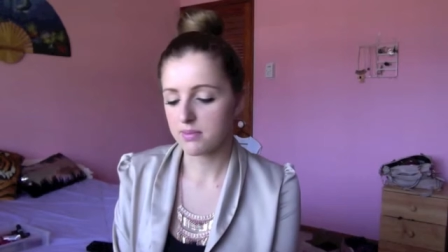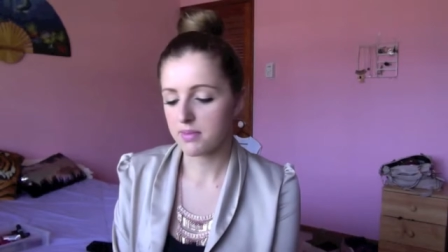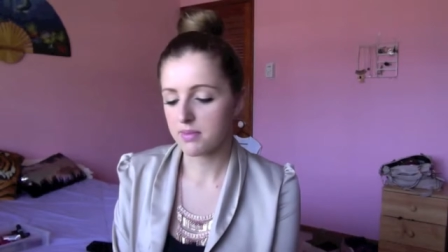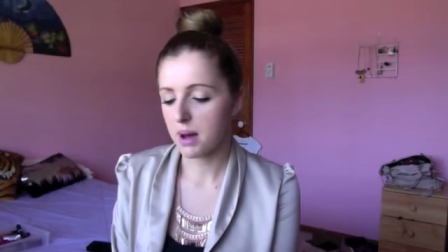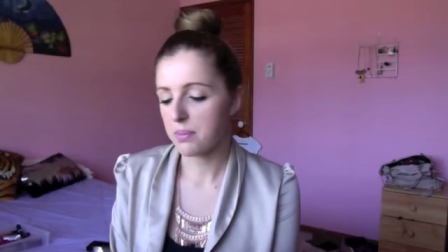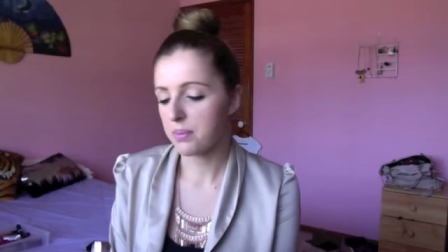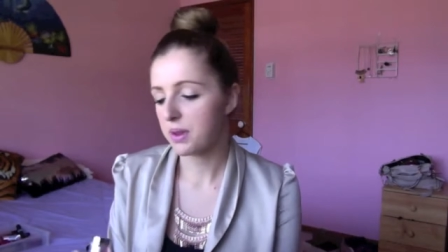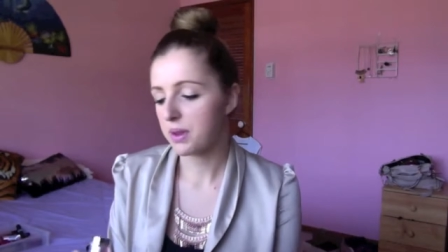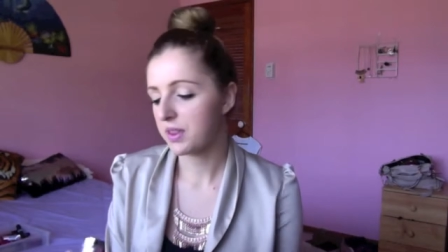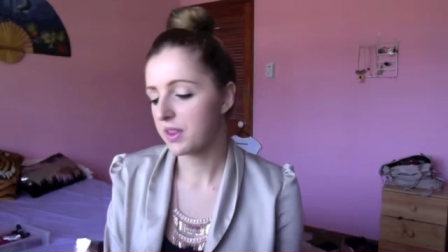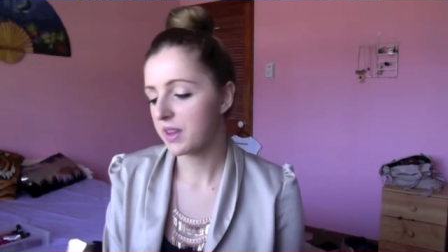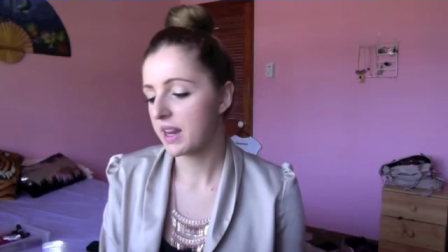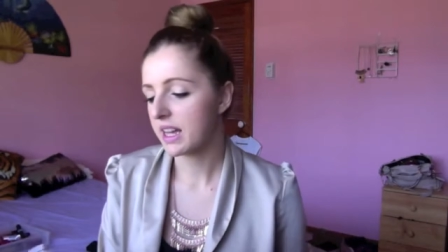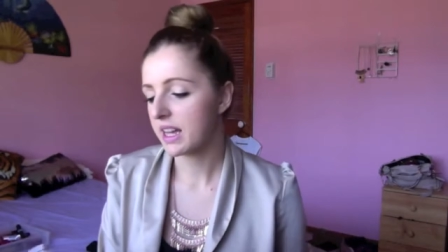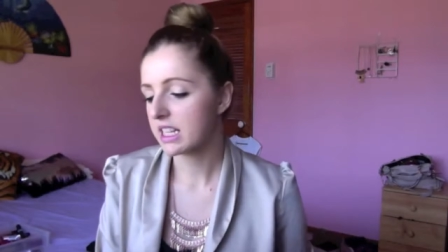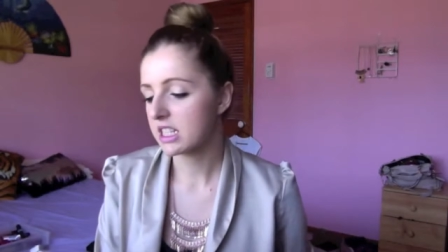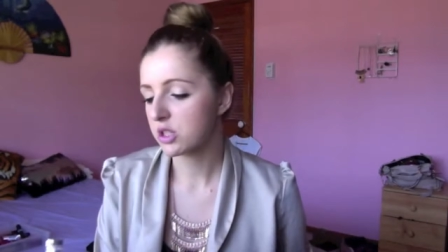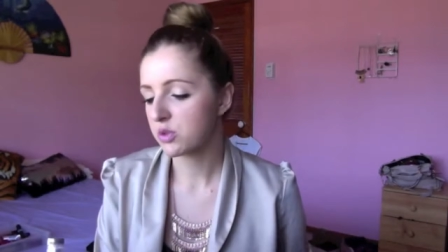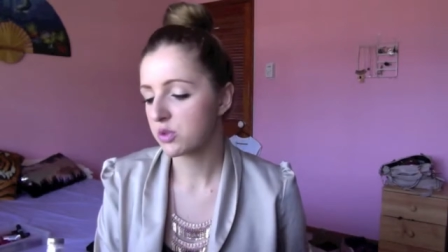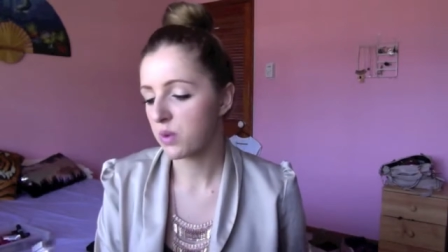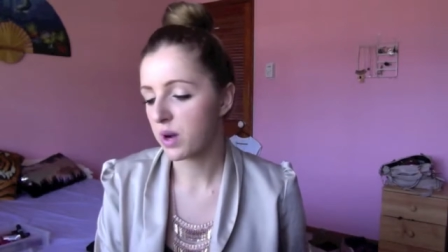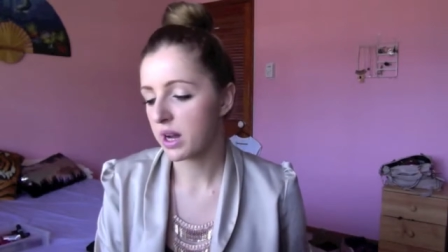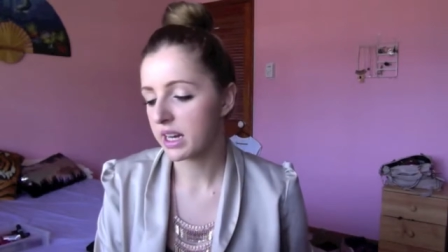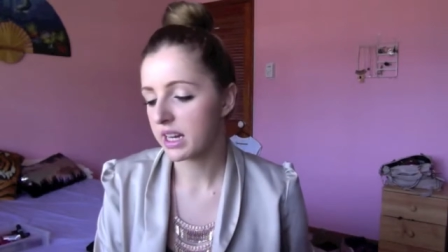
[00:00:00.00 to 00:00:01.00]
up, but the
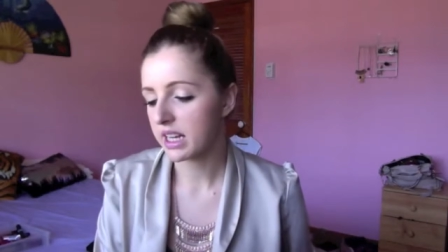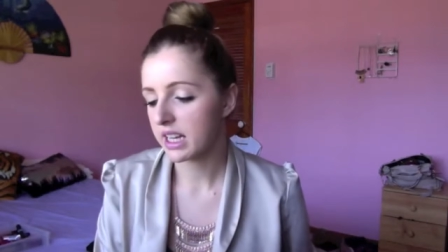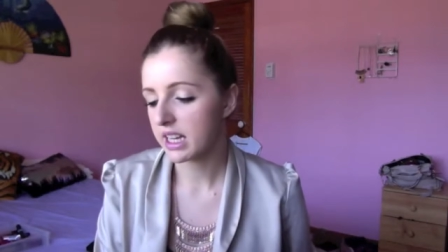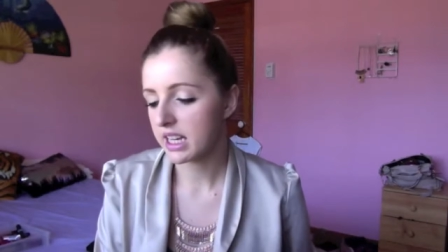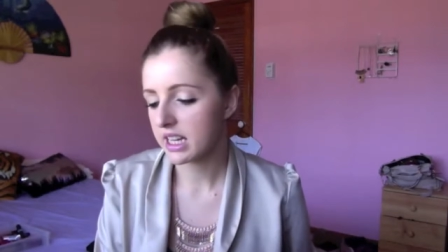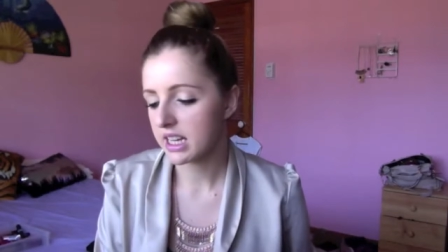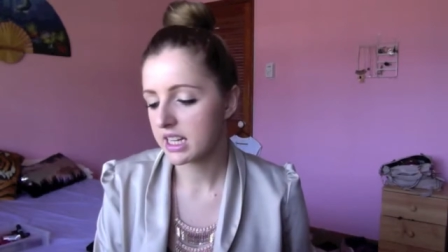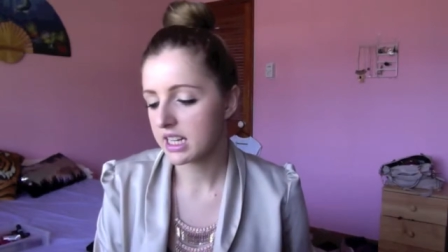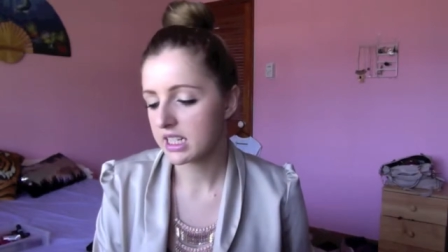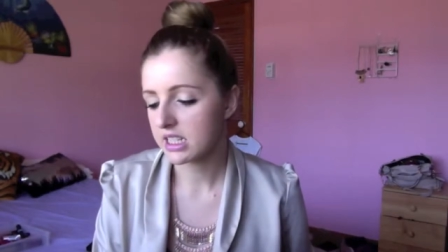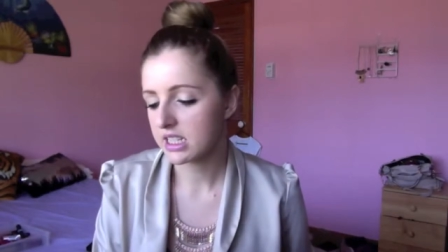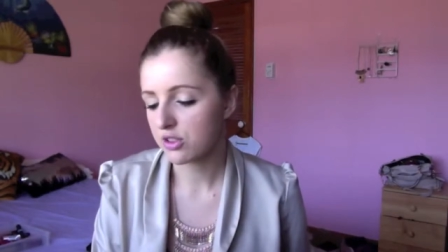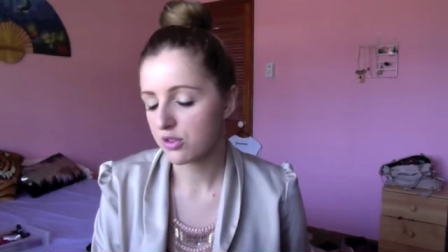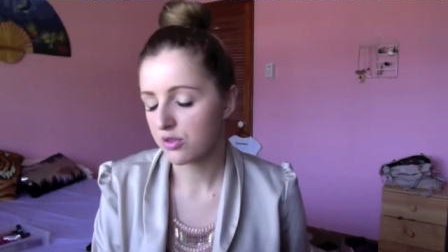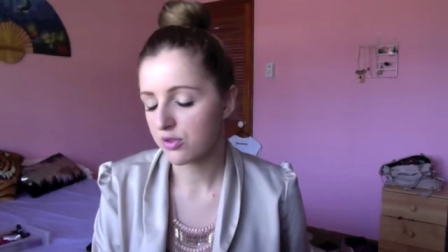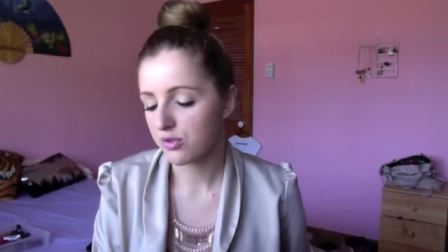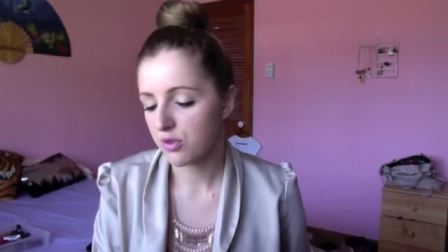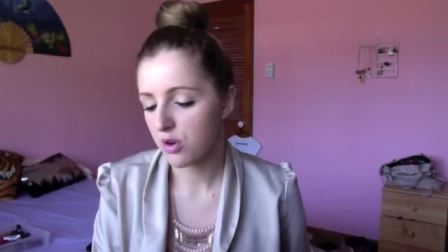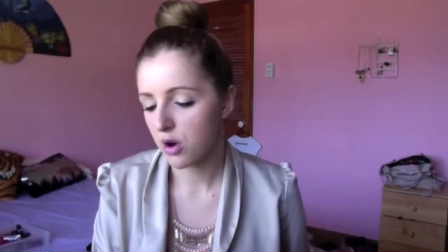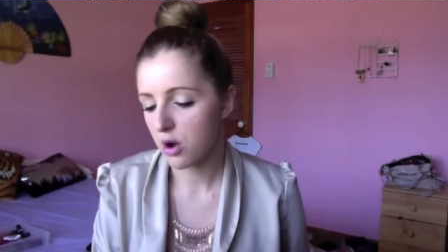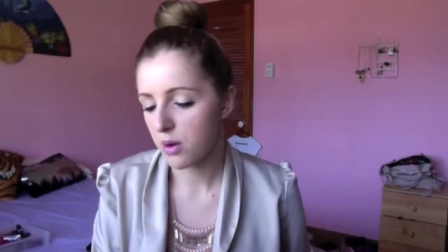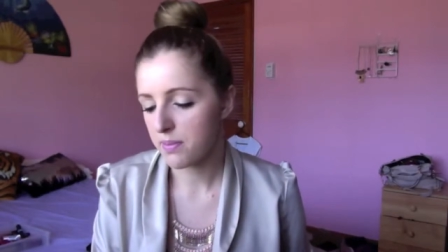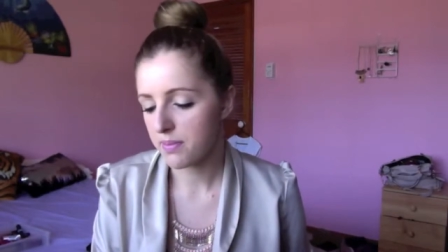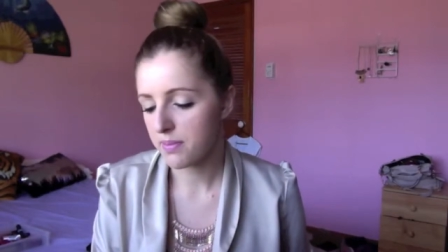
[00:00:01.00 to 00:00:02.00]
next one is
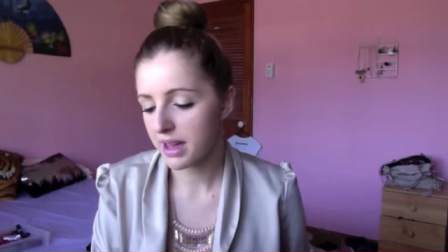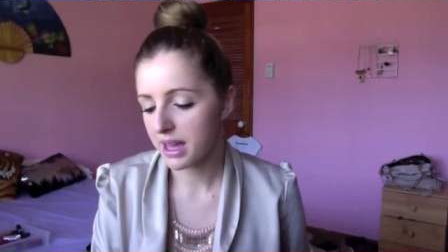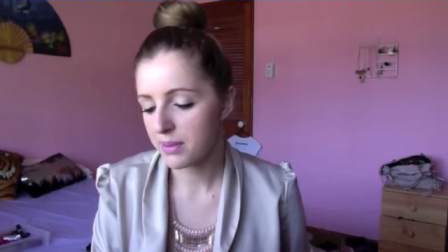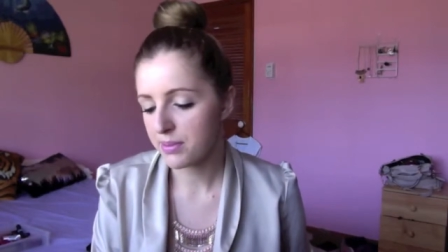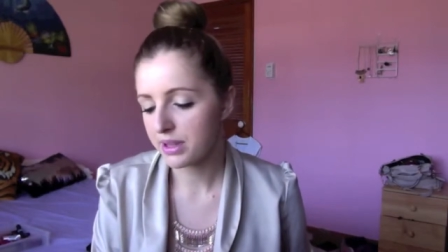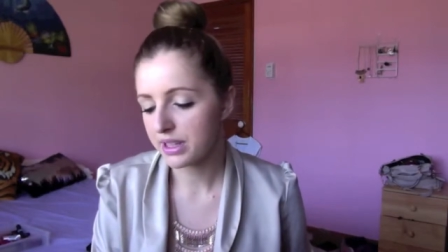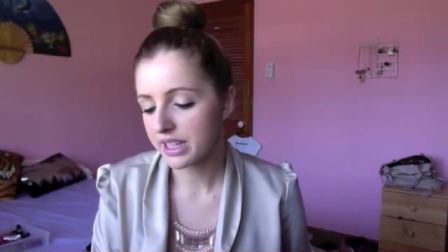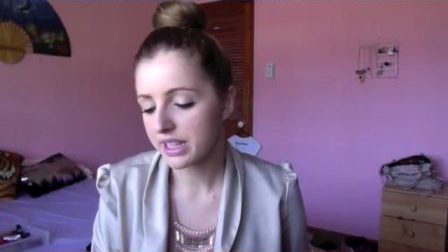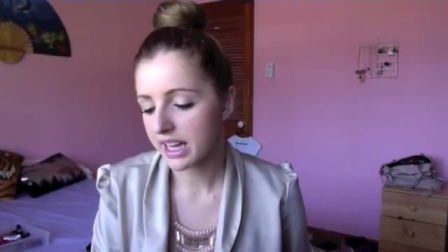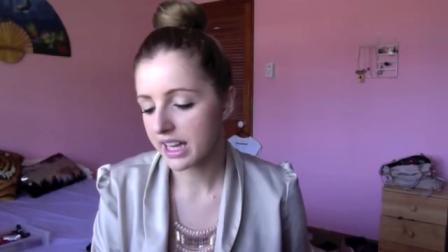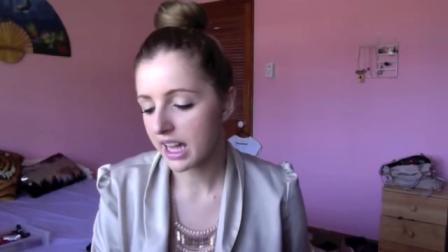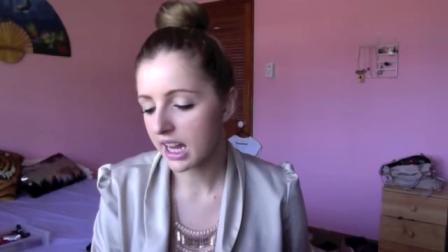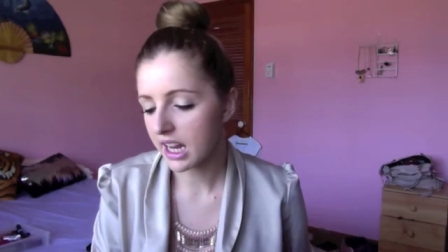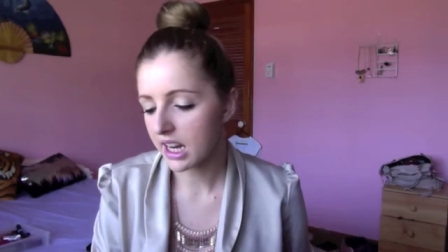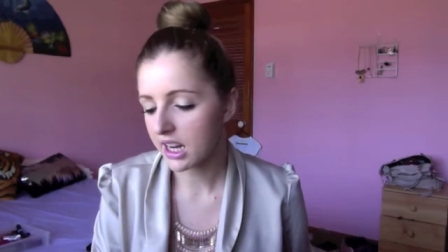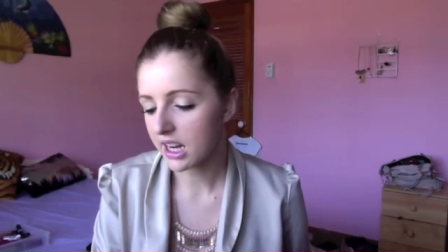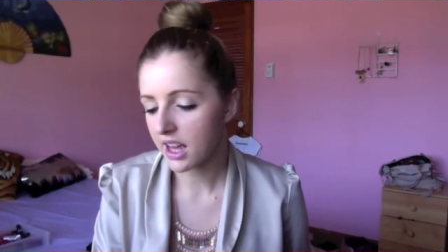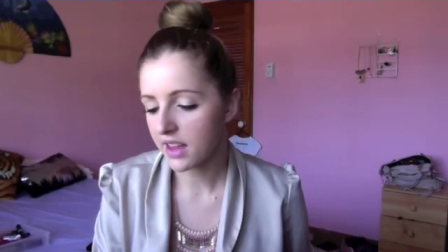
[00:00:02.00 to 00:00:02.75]
from Maybelline